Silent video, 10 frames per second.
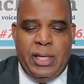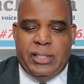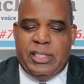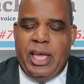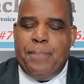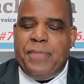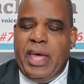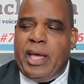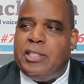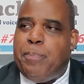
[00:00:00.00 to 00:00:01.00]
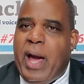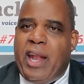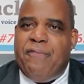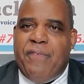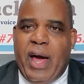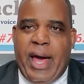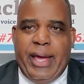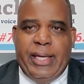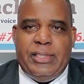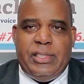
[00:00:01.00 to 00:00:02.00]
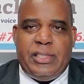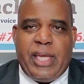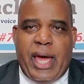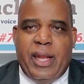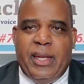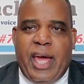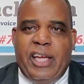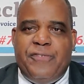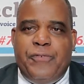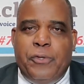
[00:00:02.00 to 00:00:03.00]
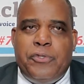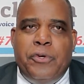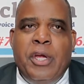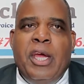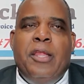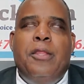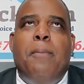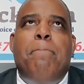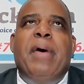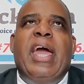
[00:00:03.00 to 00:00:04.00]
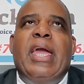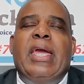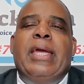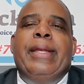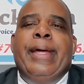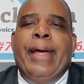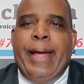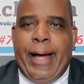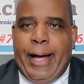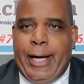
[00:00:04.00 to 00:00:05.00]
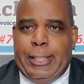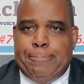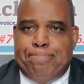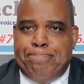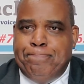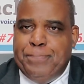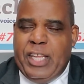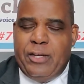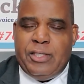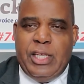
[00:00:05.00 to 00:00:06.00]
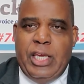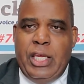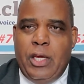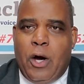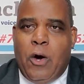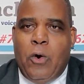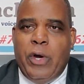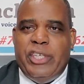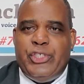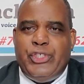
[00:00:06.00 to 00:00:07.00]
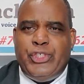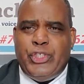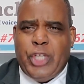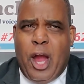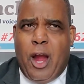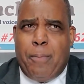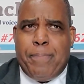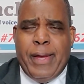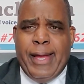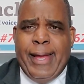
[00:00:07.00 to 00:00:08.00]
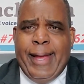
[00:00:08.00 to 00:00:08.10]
Same thing. Spotify is just got a nice future. They're banging. Their CEO is sharp.